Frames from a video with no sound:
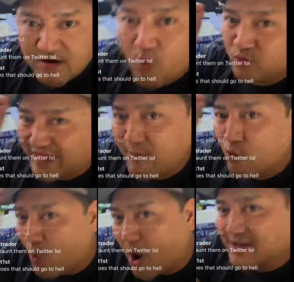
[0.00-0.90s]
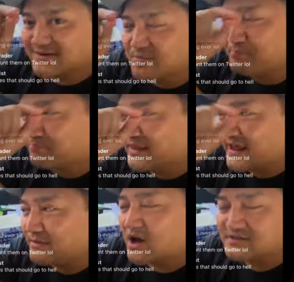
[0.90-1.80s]
They do they want to
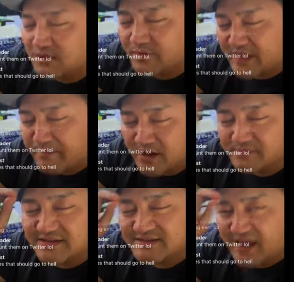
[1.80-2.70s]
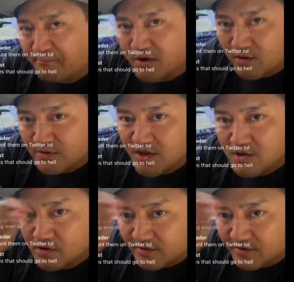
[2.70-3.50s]
blame it on someone. They become the scapegoat.